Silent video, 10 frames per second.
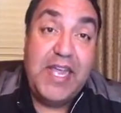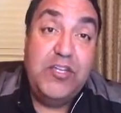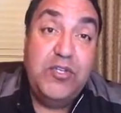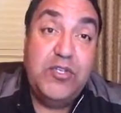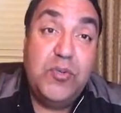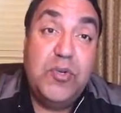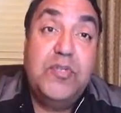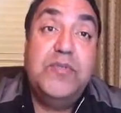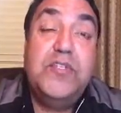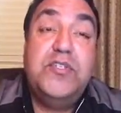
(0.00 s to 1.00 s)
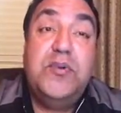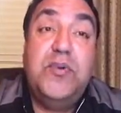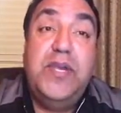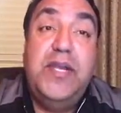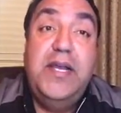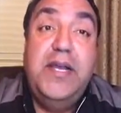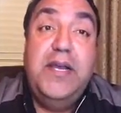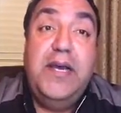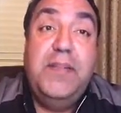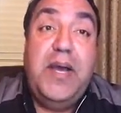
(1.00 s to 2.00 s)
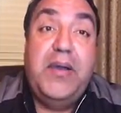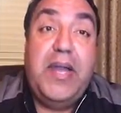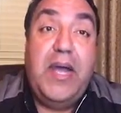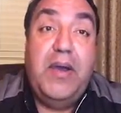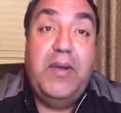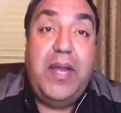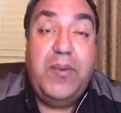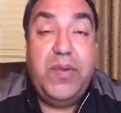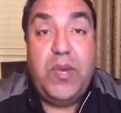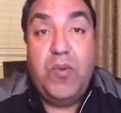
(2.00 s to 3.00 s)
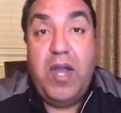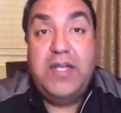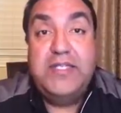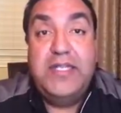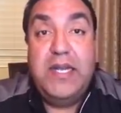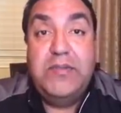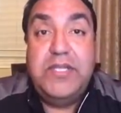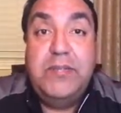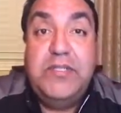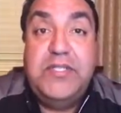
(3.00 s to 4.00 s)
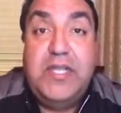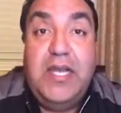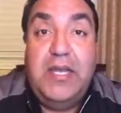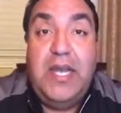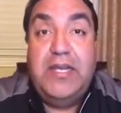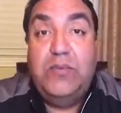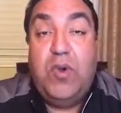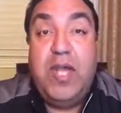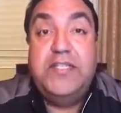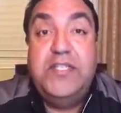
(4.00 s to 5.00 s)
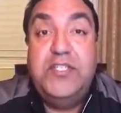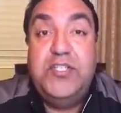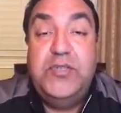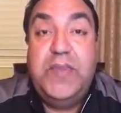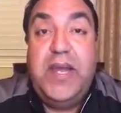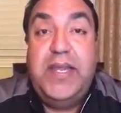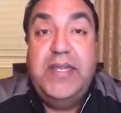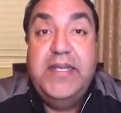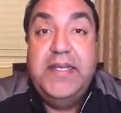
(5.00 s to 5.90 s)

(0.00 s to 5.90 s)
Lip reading: And Use Your Words was a story about how when I walked in, I was able to, I walked into my